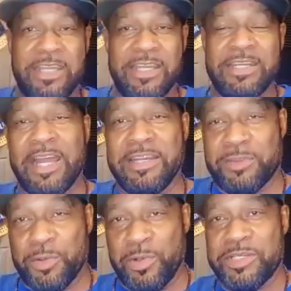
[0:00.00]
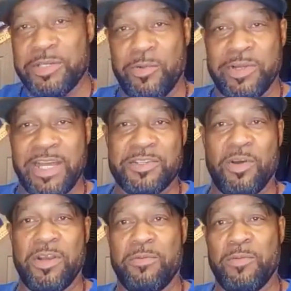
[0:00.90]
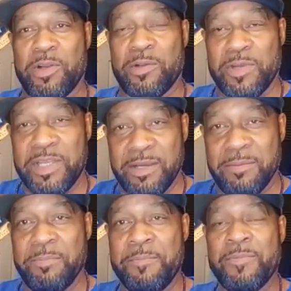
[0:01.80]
in '93. So when I started working with him,